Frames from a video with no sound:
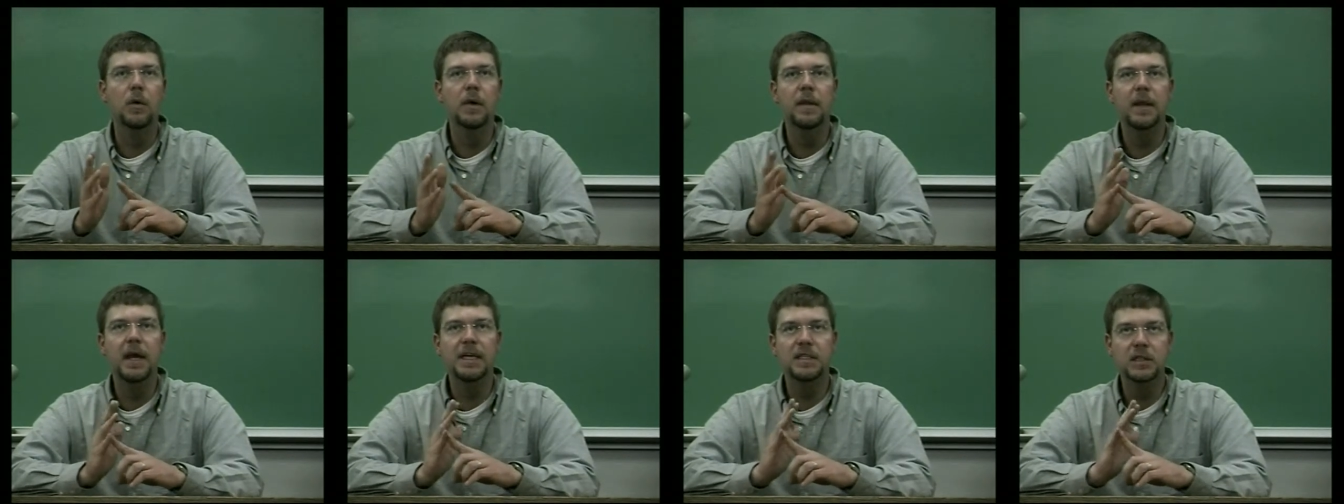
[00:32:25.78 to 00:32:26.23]
When
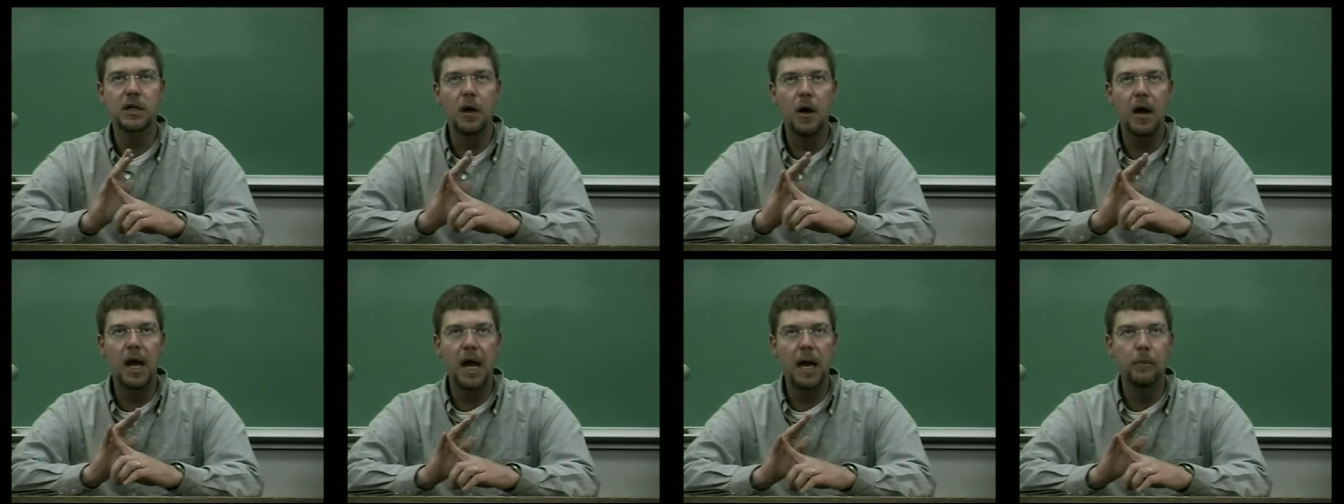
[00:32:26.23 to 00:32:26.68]
they
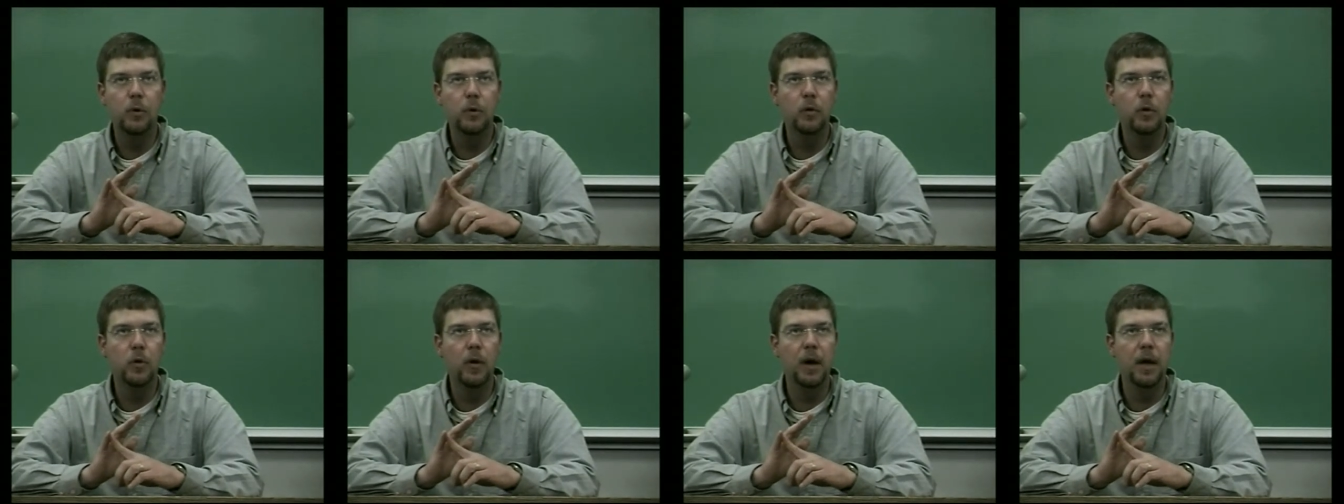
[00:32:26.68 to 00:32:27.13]
saw Abu
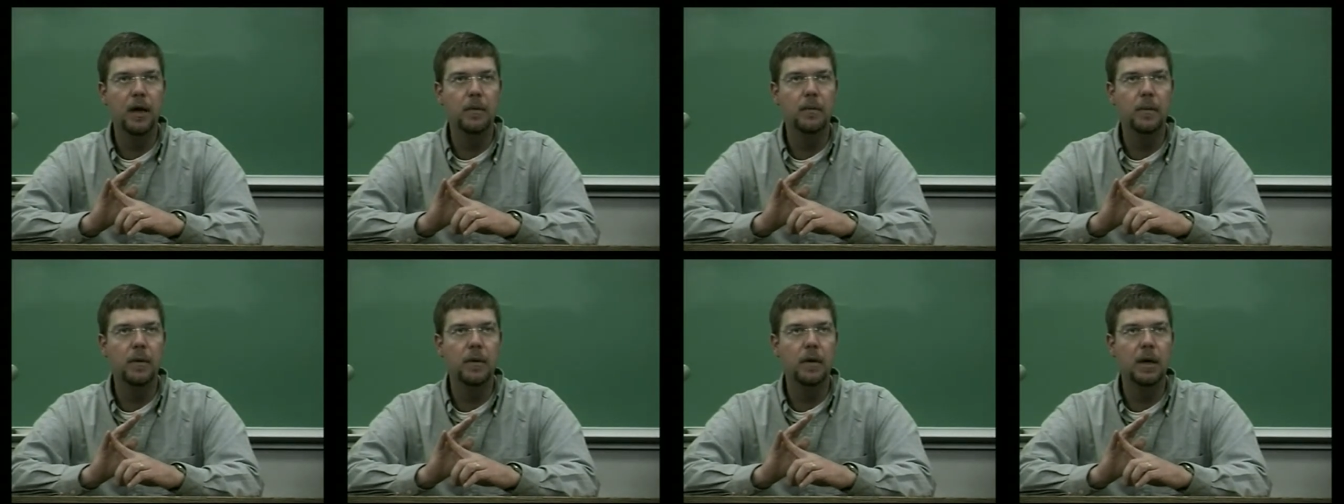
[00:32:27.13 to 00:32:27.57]
Ghraib,
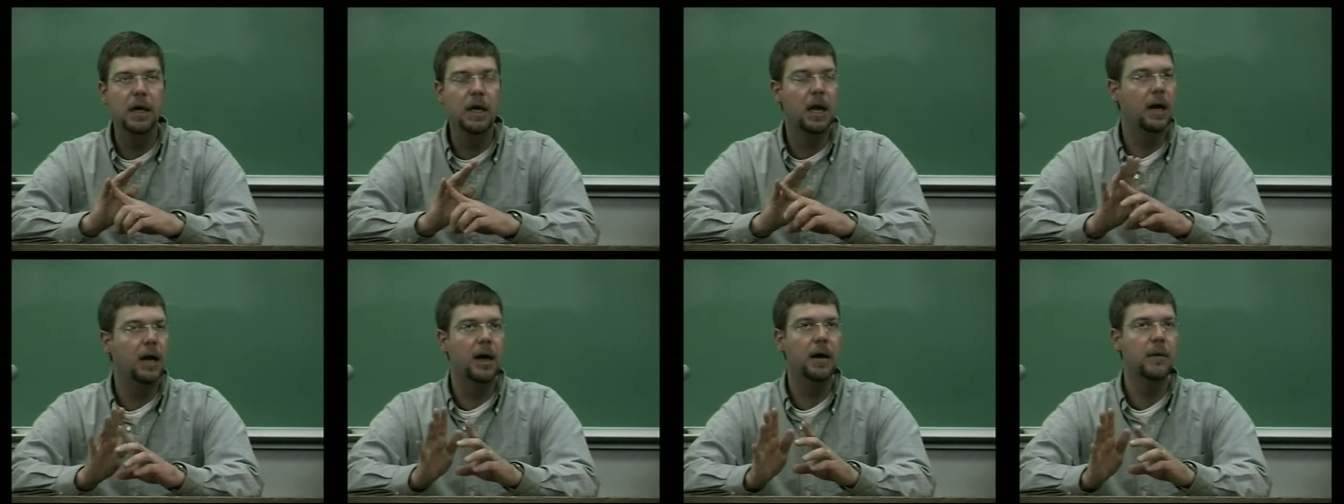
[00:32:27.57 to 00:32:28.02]
and
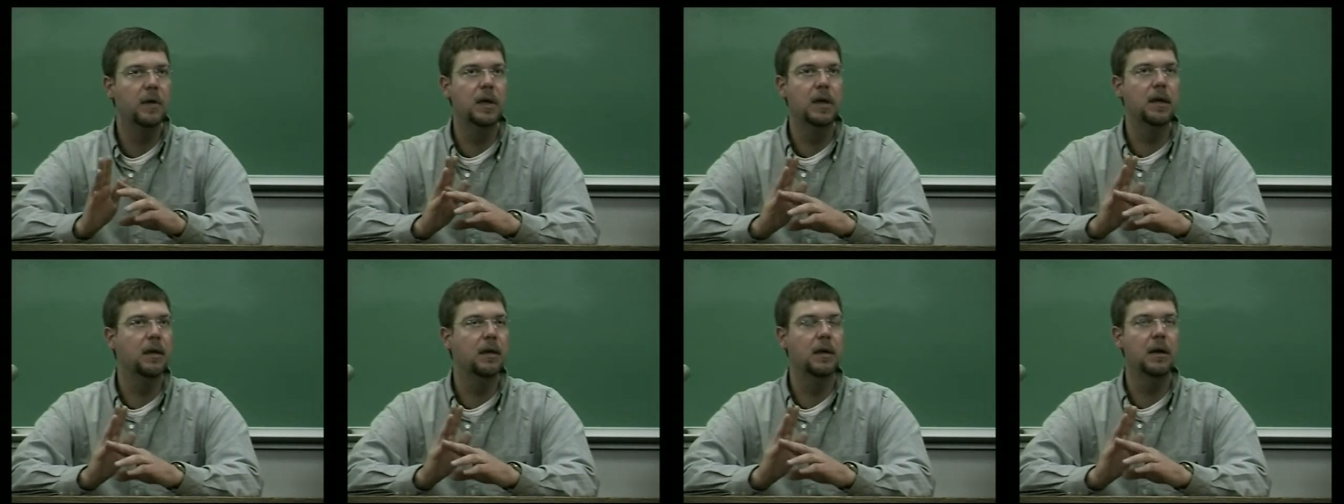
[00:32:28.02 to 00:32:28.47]
I, I
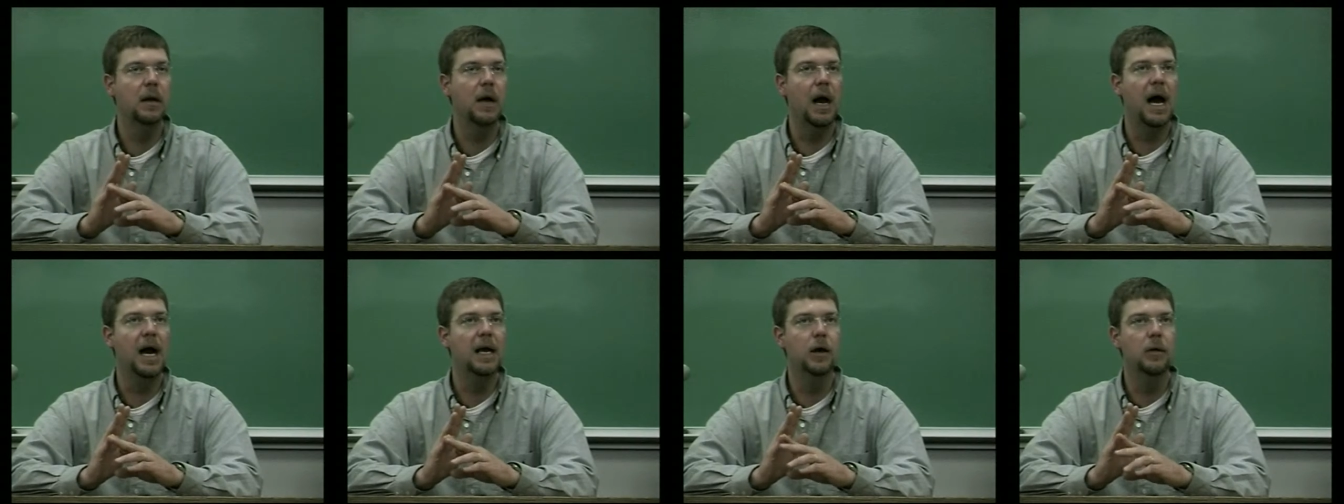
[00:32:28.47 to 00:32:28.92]
mean,
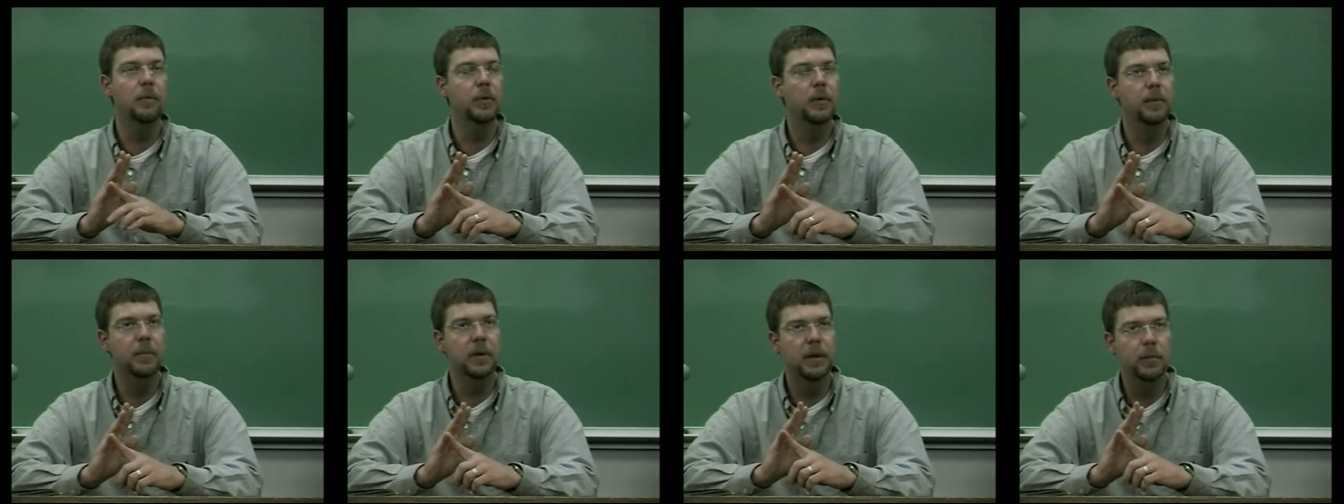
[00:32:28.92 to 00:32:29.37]
I helped
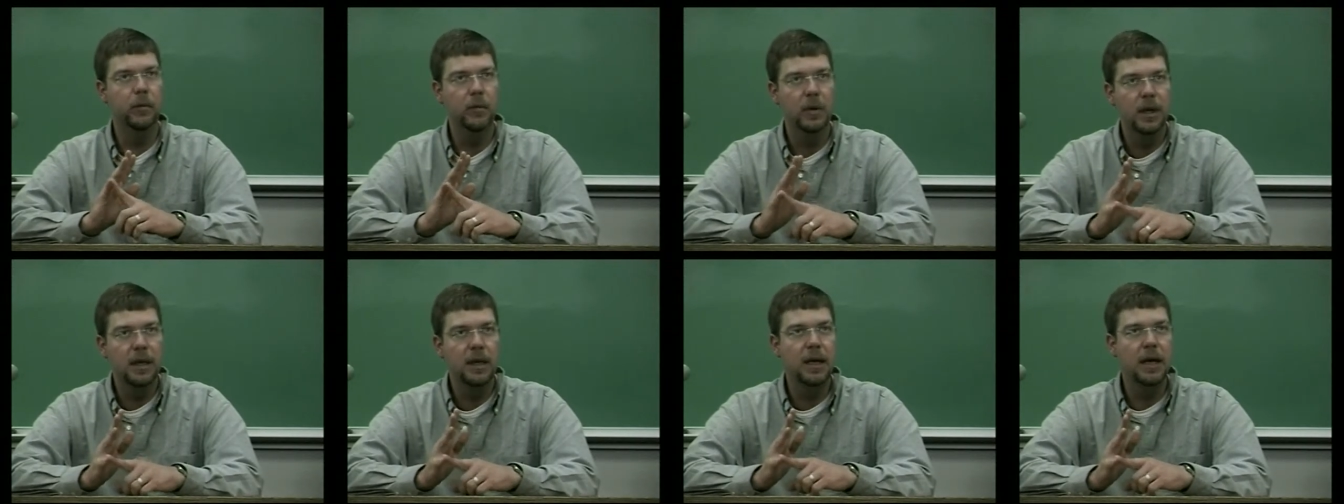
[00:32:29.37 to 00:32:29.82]
put people
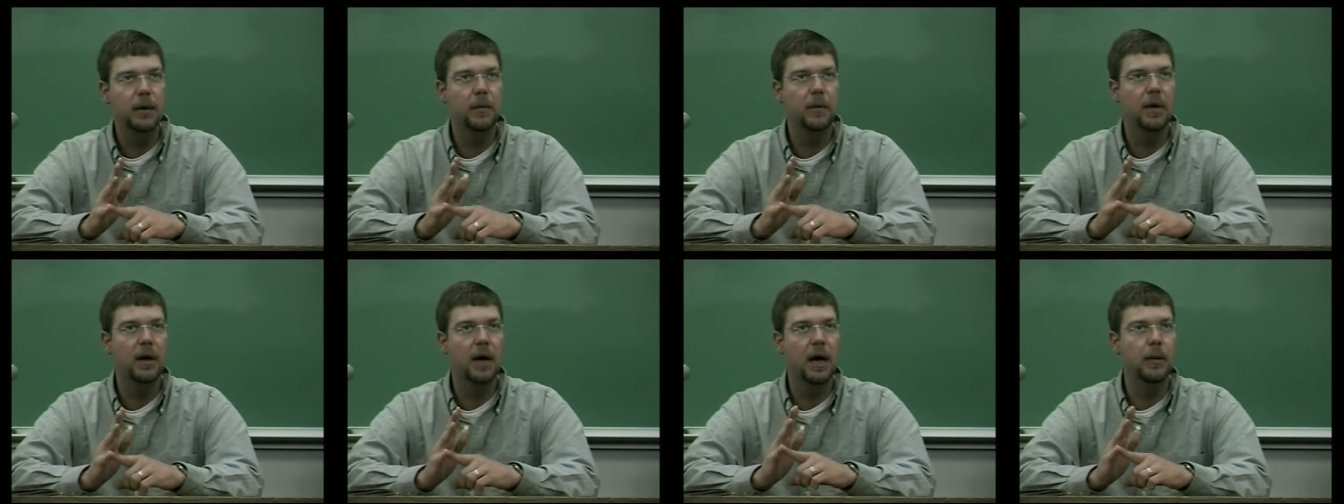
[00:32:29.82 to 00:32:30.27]
in
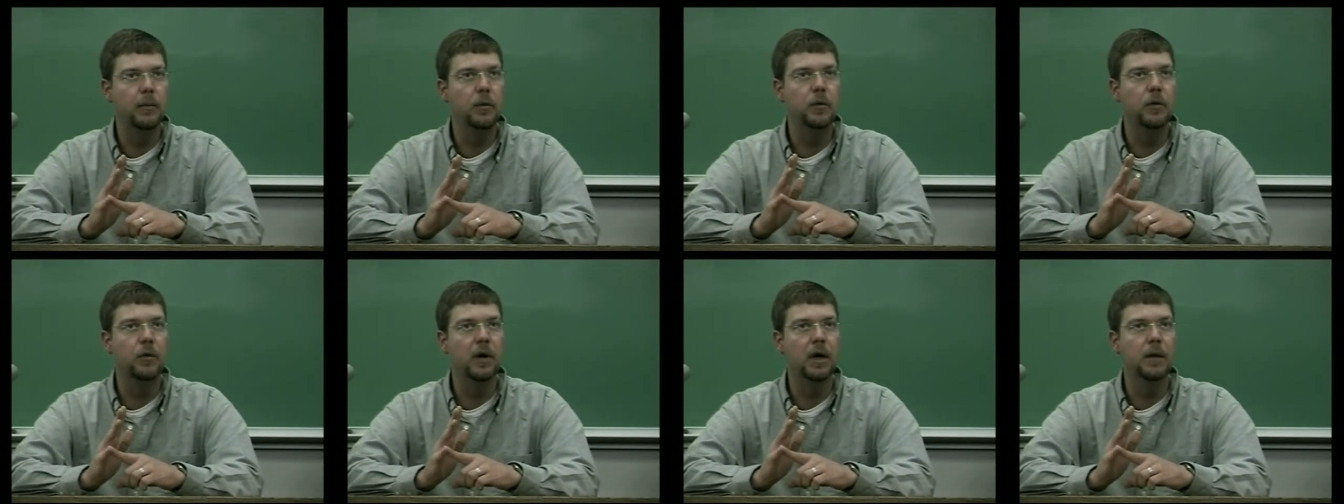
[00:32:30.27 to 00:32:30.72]
Abu
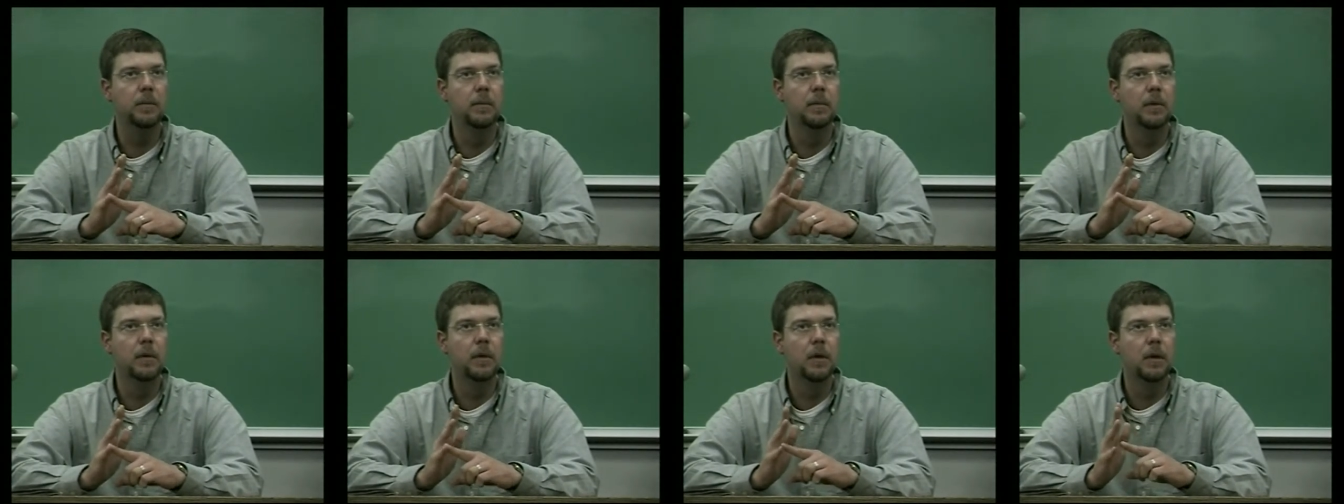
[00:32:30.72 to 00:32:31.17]

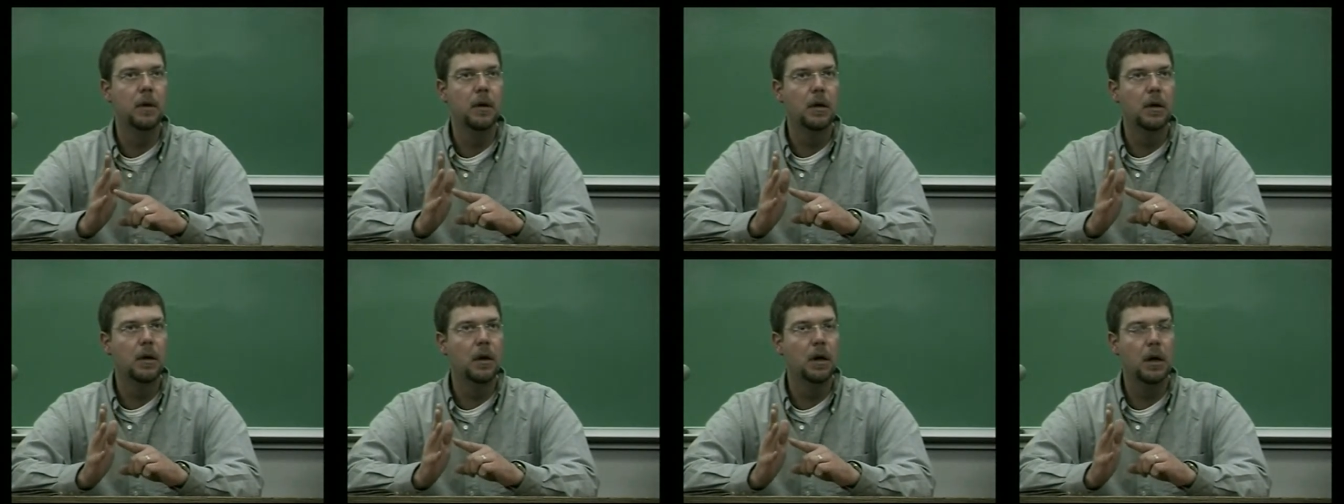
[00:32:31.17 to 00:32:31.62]
Ghraib.